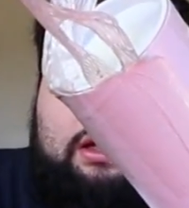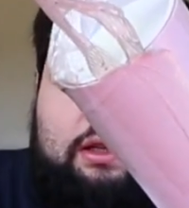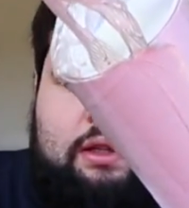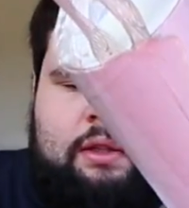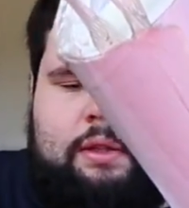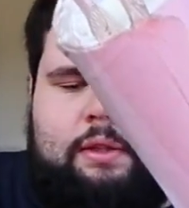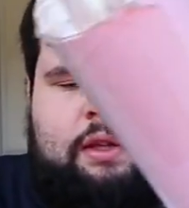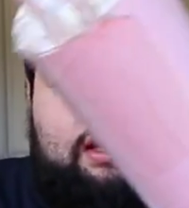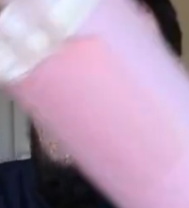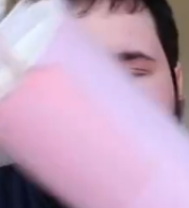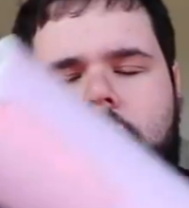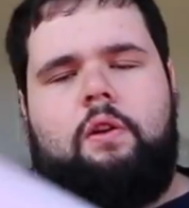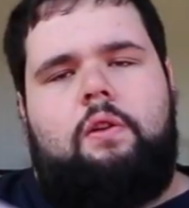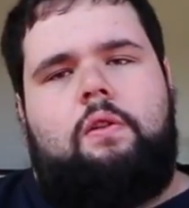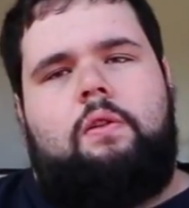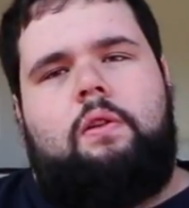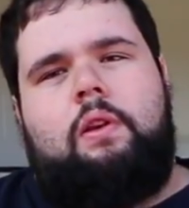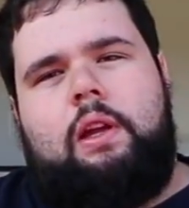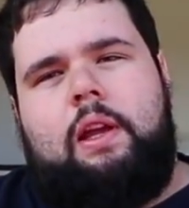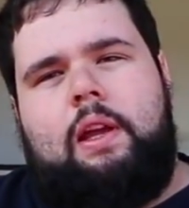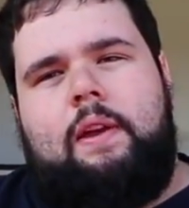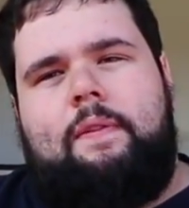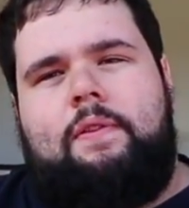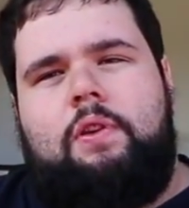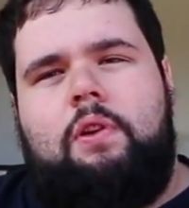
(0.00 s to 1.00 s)
so
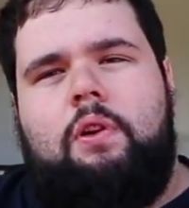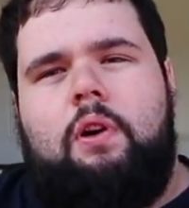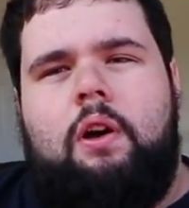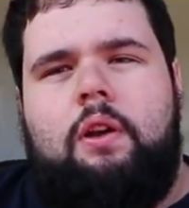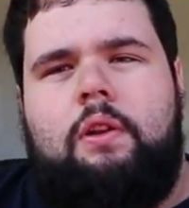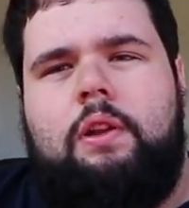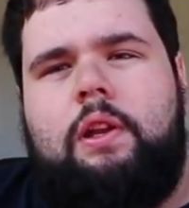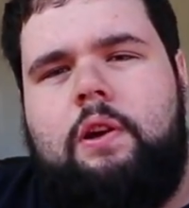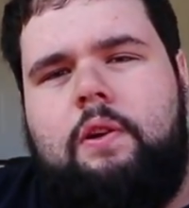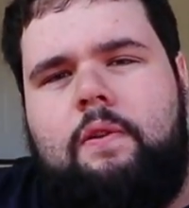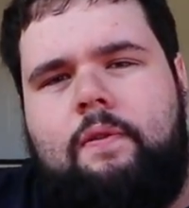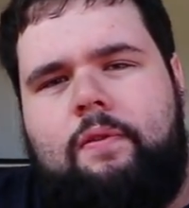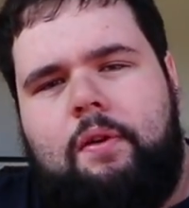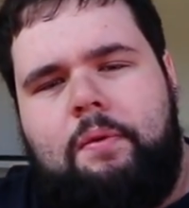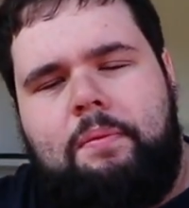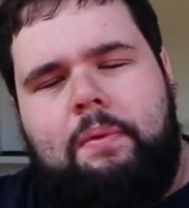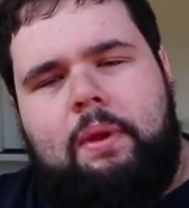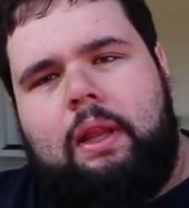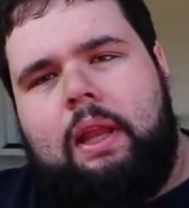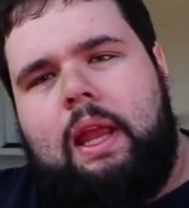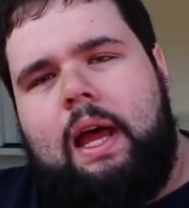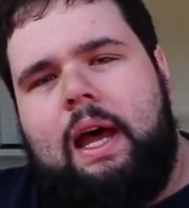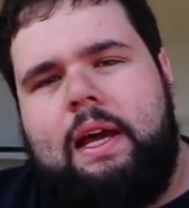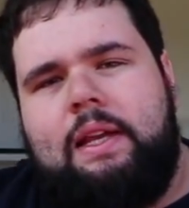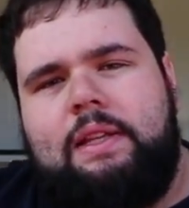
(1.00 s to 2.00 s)
if you all know from the
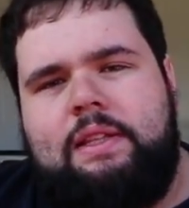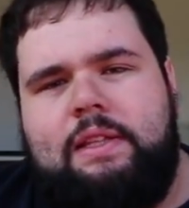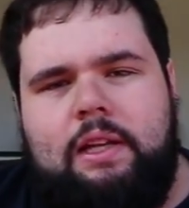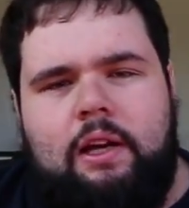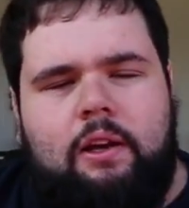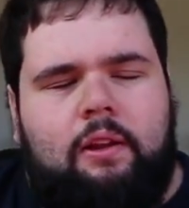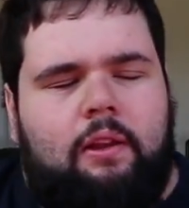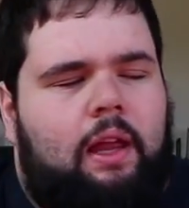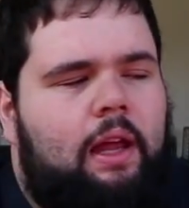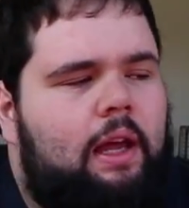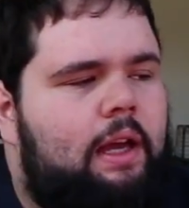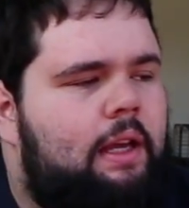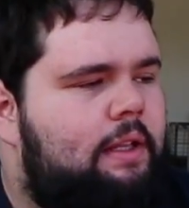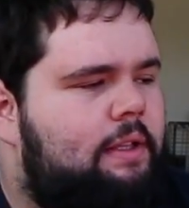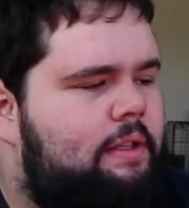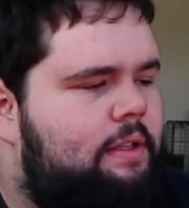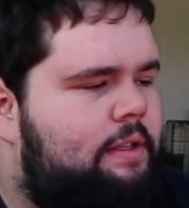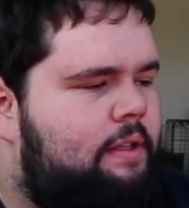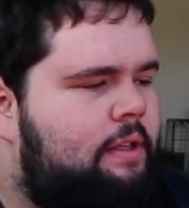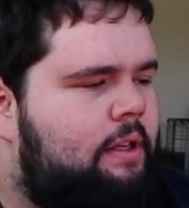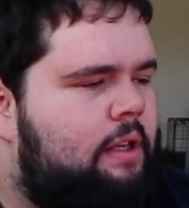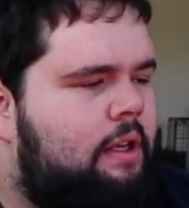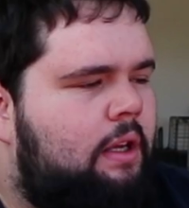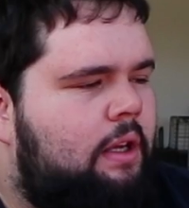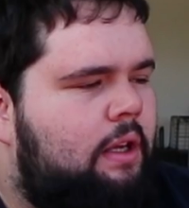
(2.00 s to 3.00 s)
last tail
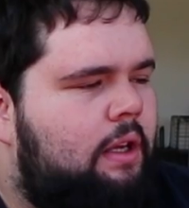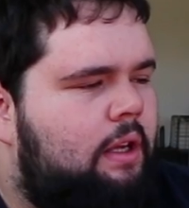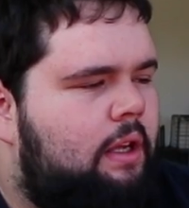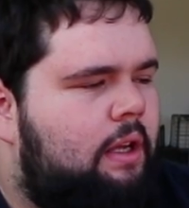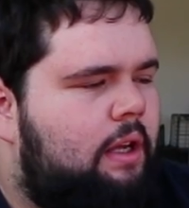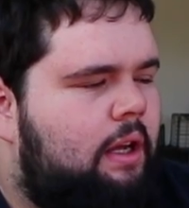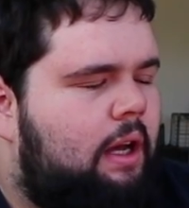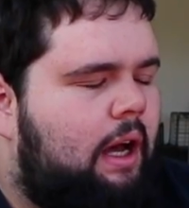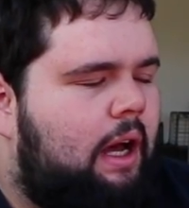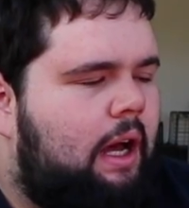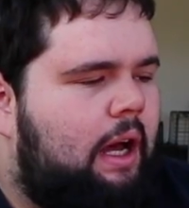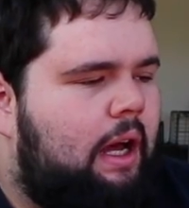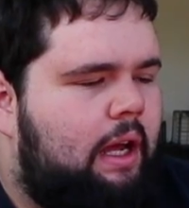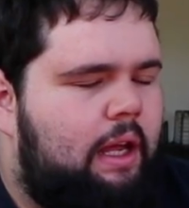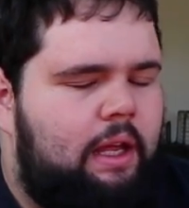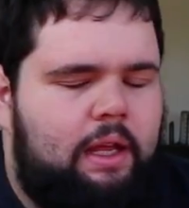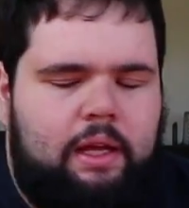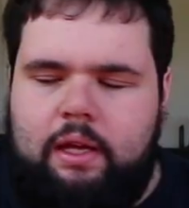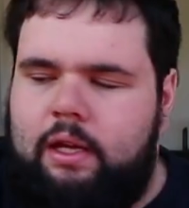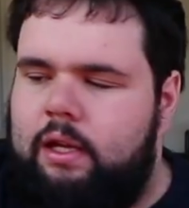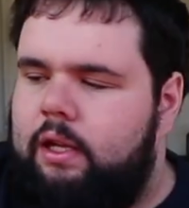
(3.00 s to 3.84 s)
lights, got